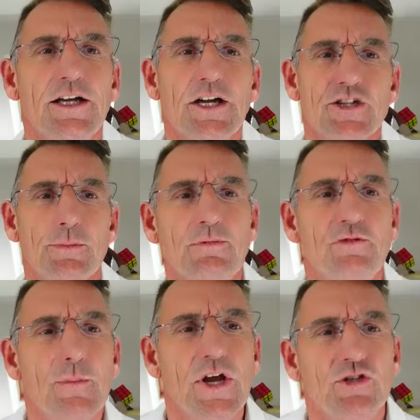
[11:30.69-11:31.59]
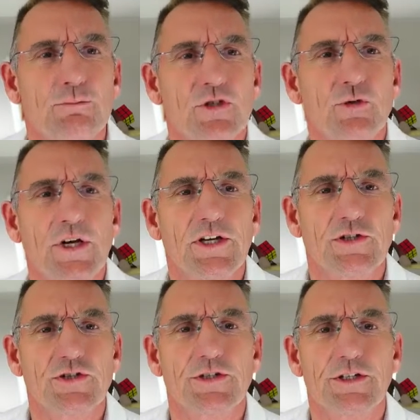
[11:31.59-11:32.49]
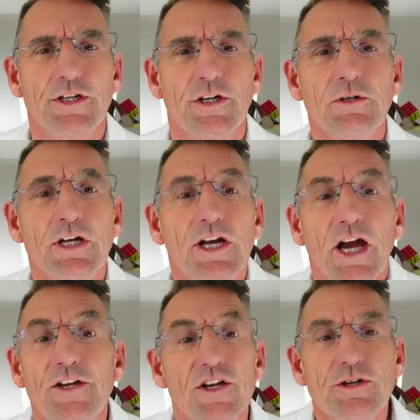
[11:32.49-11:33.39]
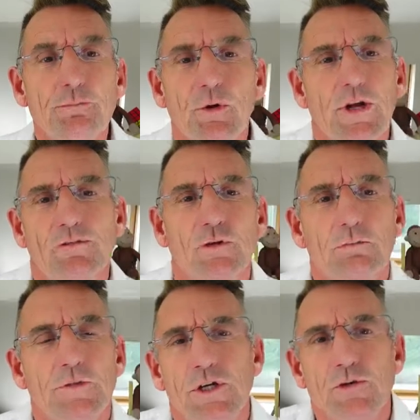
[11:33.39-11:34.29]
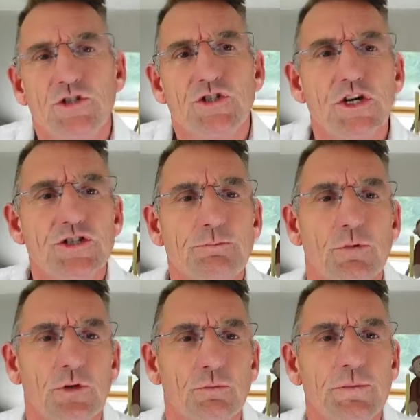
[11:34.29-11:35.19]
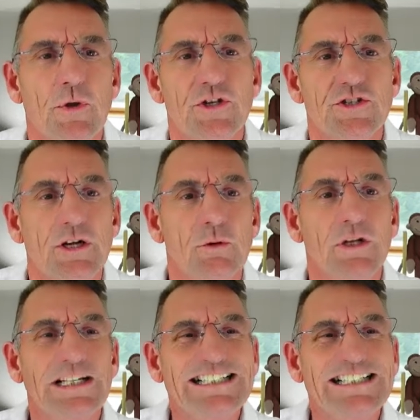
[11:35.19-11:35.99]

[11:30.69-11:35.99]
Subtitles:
some information between us, And at a simple level, as a starting point, we might say, well,